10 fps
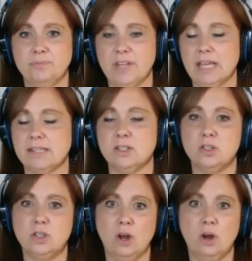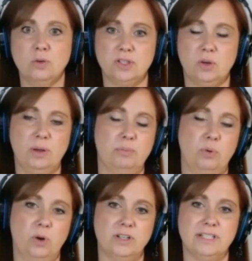It's so
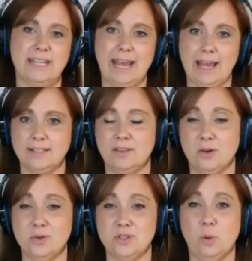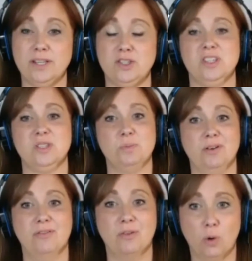important to ask those questions
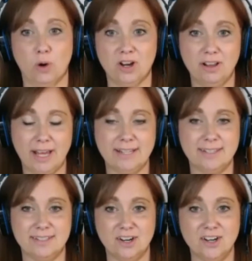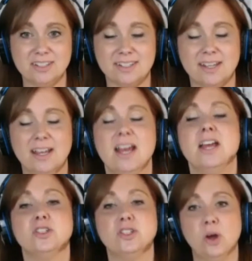before class starts
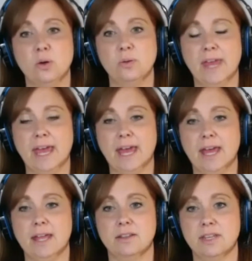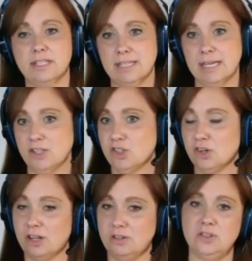so that the
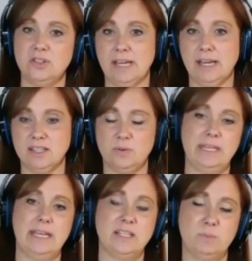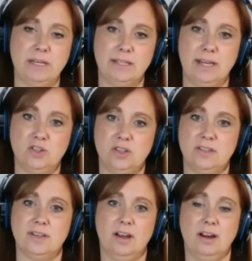teacher understands what the
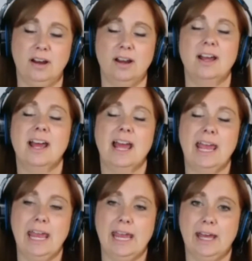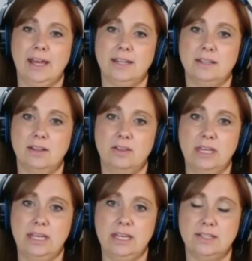expectations are and
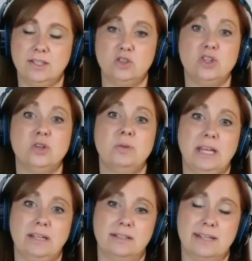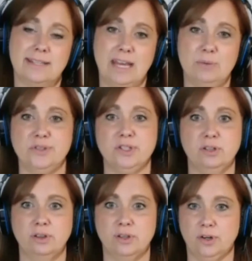the student is able to
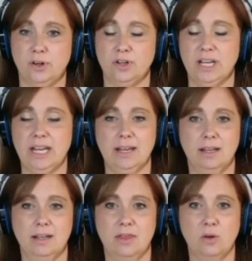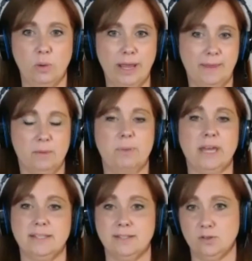learn in the way that
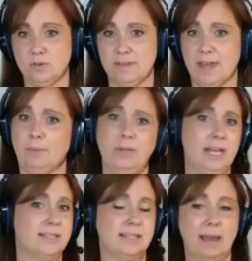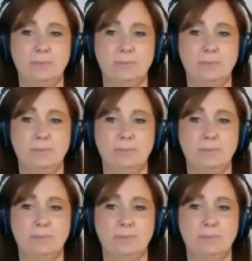best suits them. It's